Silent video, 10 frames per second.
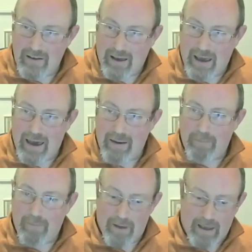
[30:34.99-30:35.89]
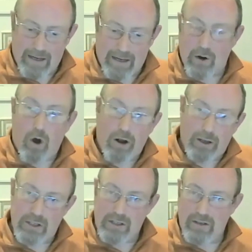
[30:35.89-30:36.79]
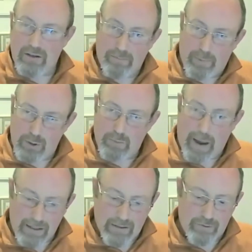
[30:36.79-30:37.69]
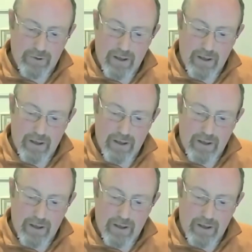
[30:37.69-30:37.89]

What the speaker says: in its longest perspective